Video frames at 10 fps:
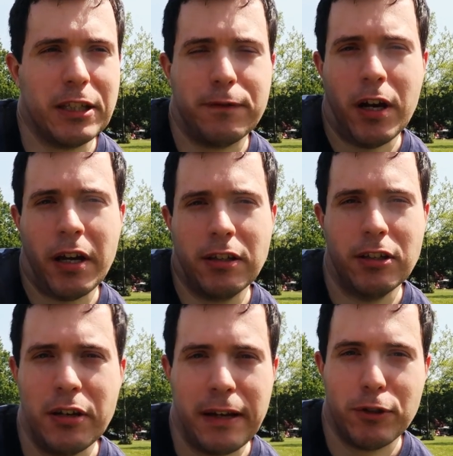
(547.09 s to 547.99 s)
it's fine.
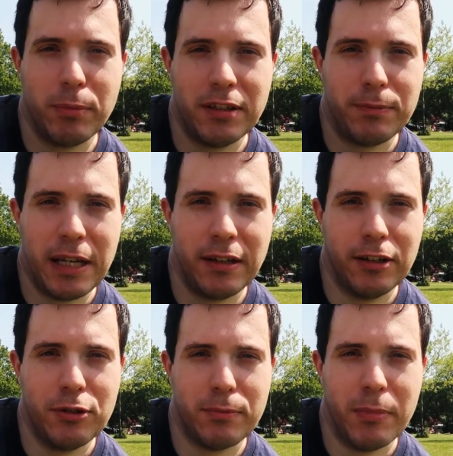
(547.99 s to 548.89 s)
You don't have to be
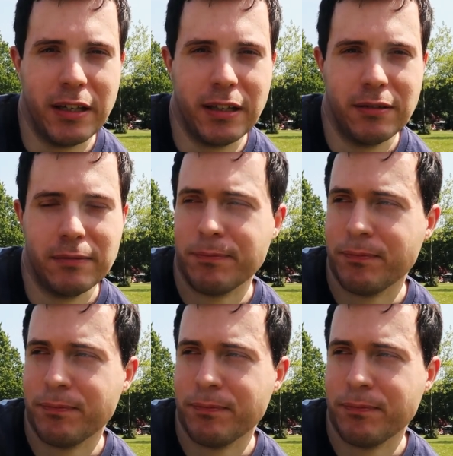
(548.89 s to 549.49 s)
spending loads of money.